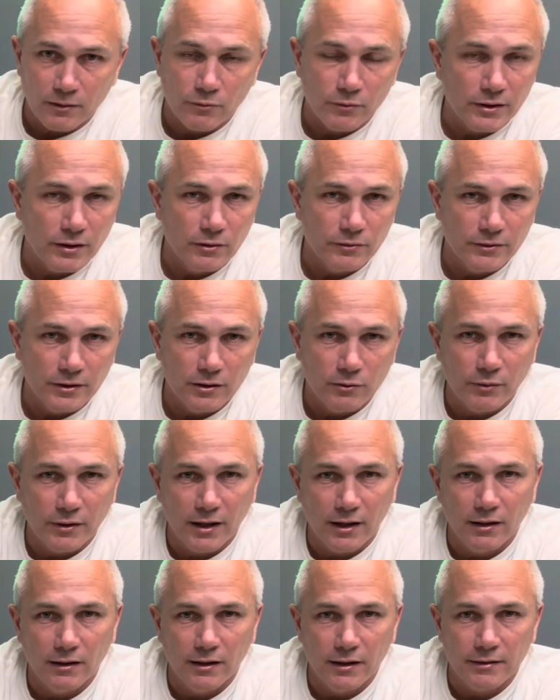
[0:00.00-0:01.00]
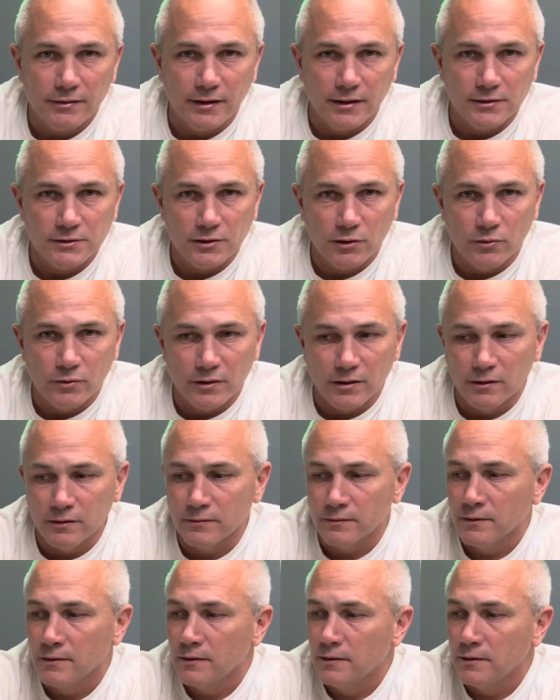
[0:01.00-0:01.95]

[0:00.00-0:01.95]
We don't know. We got a lot of things going on.